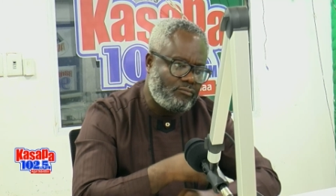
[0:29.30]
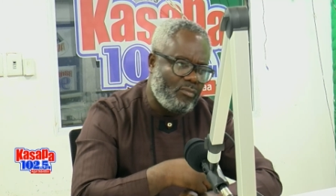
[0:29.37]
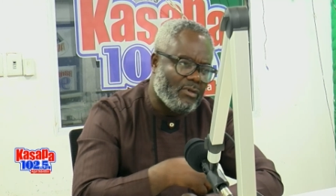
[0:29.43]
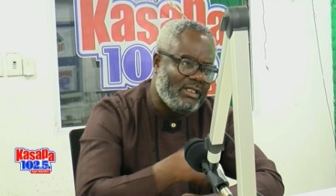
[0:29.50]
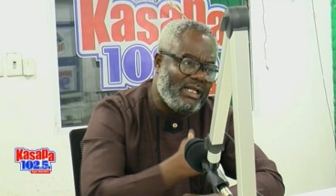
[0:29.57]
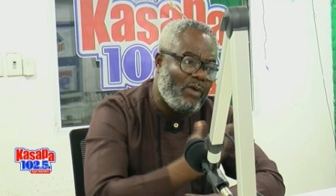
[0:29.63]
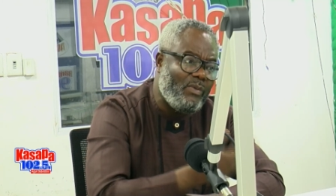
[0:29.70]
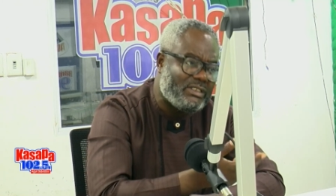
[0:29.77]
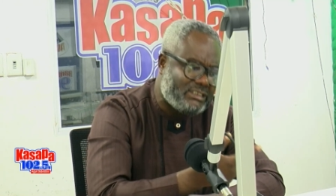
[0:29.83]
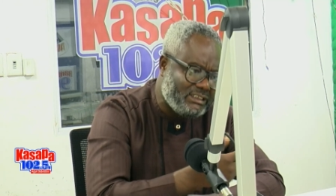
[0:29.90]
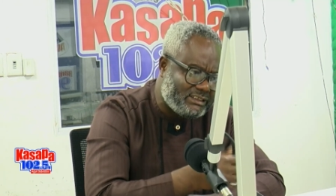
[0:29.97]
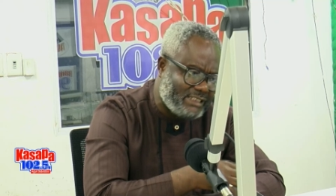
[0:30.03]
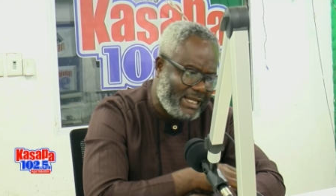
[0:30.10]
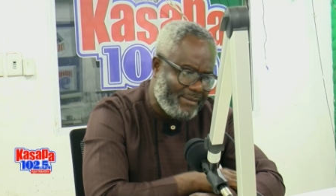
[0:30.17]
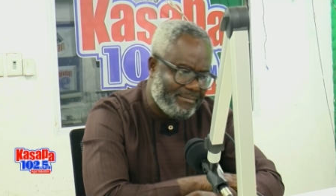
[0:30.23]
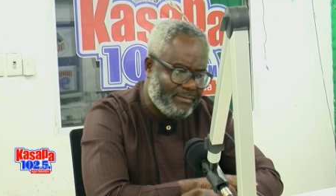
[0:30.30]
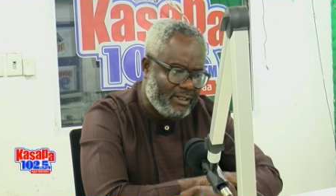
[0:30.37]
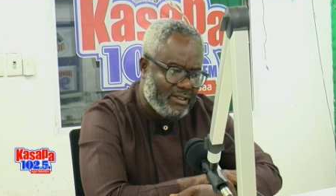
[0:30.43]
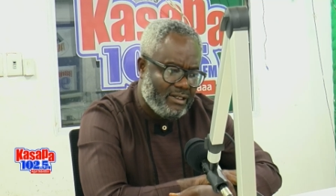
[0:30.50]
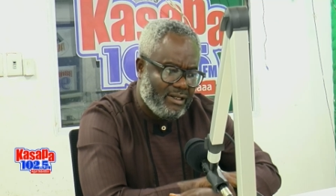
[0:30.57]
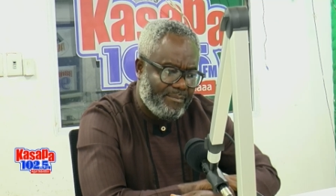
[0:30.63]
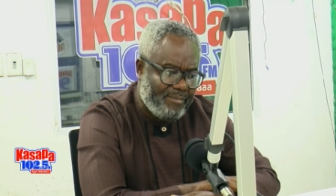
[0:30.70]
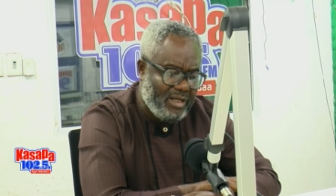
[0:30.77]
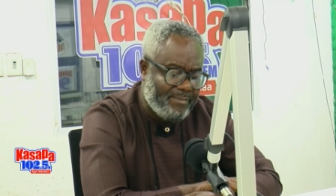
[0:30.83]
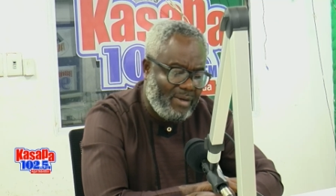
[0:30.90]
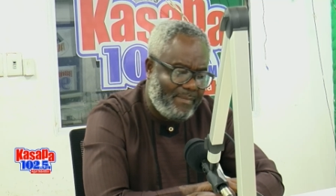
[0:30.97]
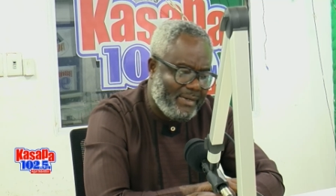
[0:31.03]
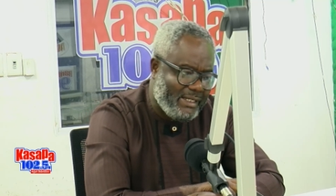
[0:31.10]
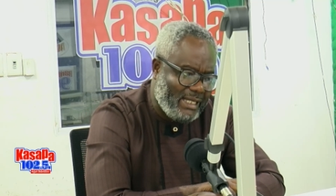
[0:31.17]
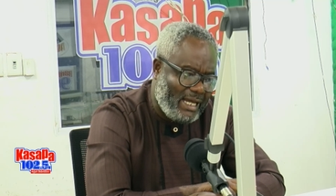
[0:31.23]
You're wasting time. Remember,
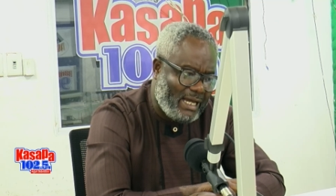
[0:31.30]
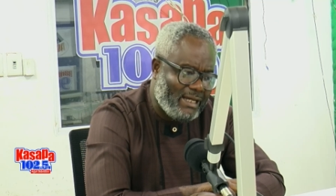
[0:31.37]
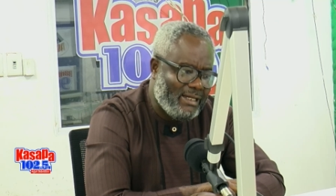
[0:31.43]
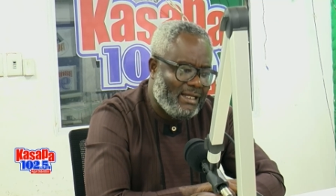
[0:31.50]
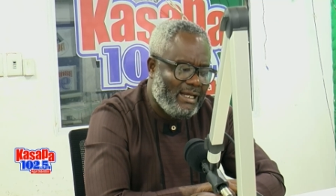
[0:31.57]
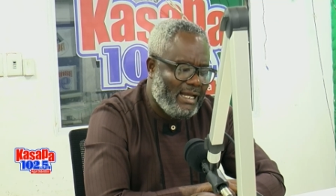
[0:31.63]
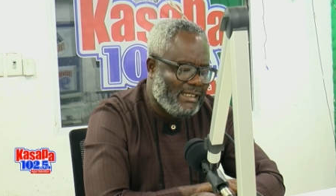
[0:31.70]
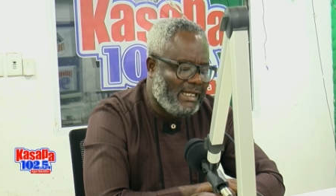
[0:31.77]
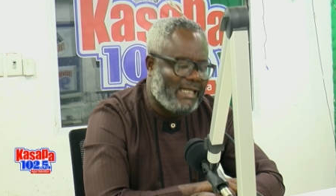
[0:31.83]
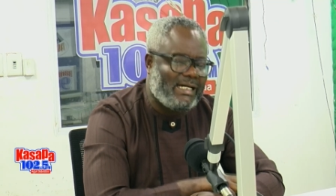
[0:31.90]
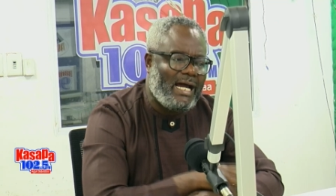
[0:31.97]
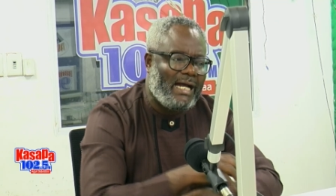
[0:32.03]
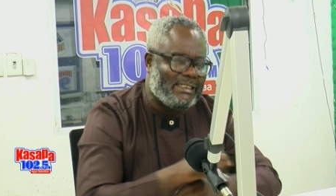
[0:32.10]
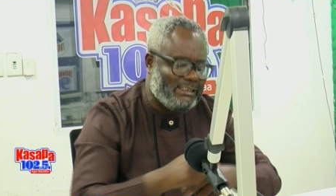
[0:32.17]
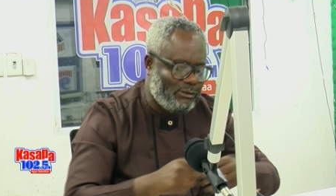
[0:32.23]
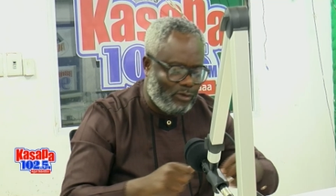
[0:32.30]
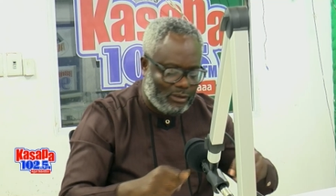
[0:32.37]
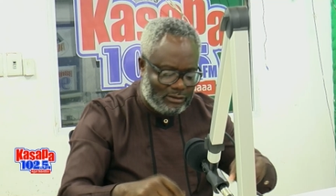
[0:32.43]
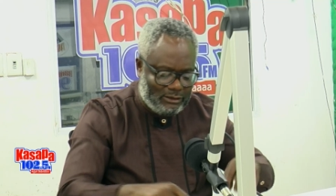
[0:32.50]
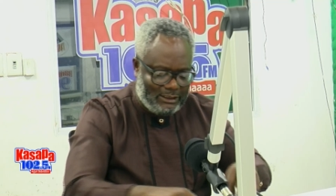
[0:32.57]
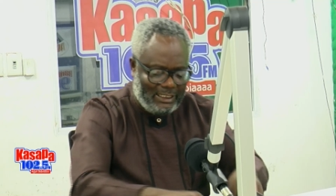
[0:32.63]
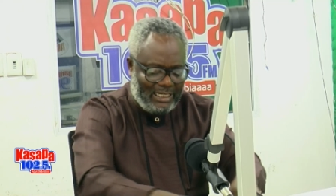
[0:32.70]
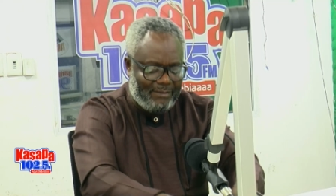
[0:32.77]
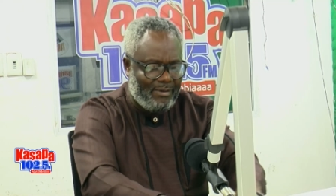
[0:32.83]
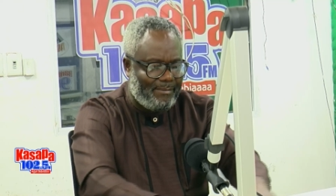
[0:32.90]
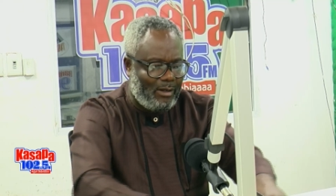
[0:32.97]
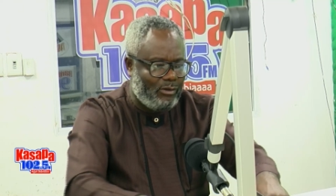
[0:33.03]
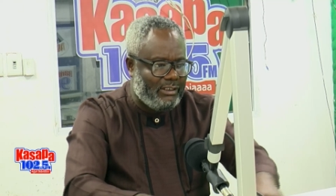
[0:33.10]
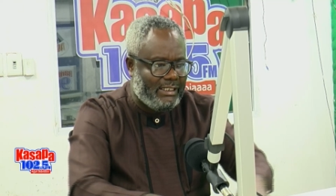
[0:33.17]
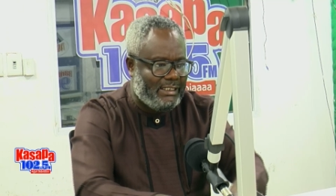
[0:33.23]
be ya. And your card, you know, never be
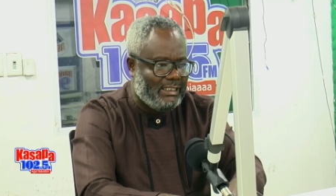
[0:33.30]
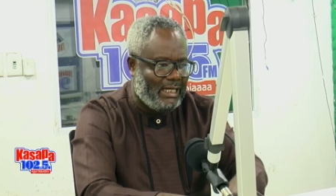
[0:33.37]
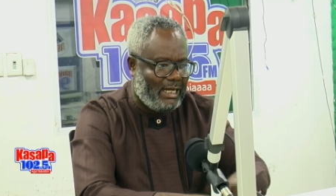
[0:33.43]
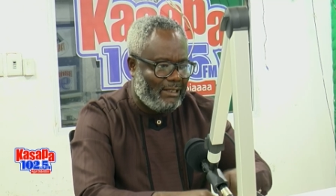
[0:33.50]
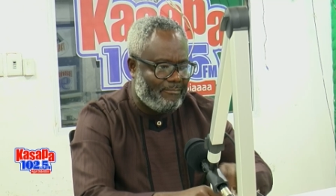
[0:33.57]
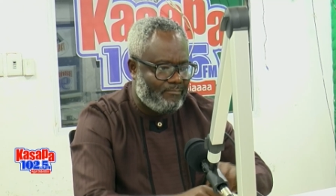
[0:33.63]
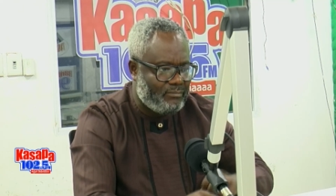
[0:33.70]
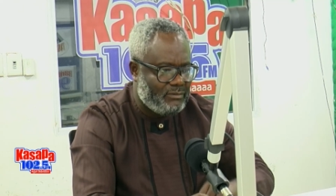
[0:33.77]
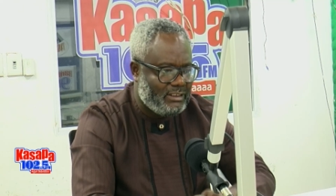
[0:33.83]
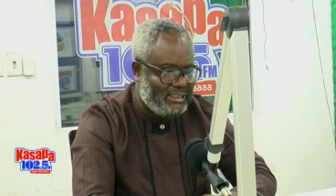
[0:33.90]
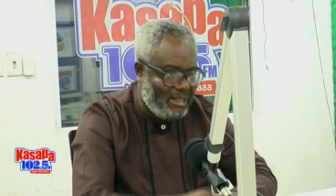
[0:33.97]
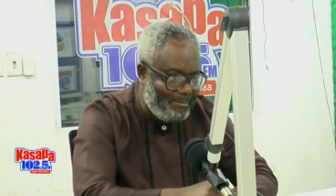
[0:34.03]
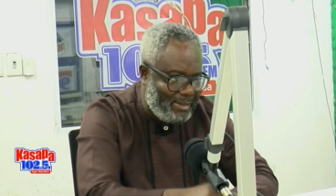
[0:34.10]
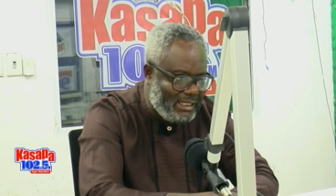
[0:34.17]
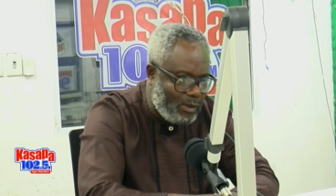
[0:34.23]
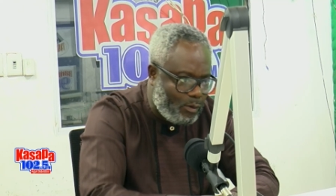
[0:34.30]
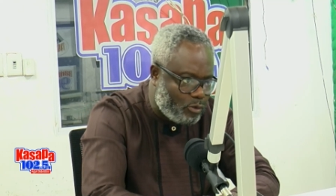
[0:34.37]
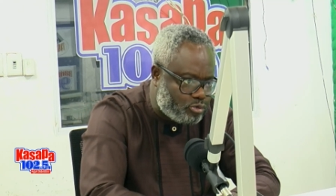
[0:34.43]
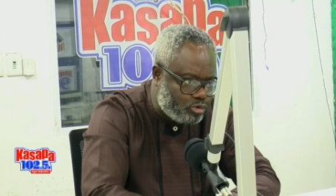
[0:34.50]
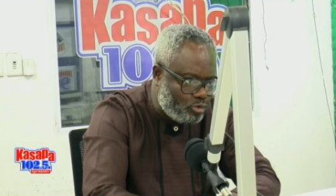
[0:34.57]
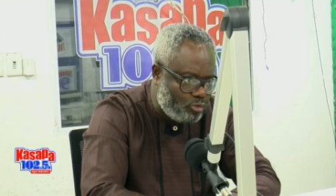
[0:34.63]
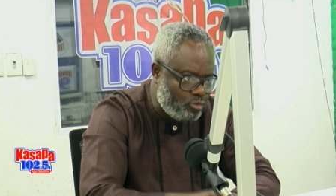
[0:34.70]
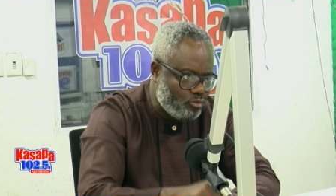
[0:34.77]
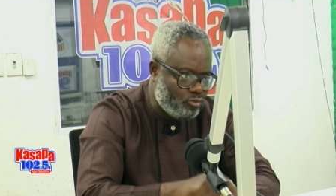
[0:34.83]
money here. Number never was no.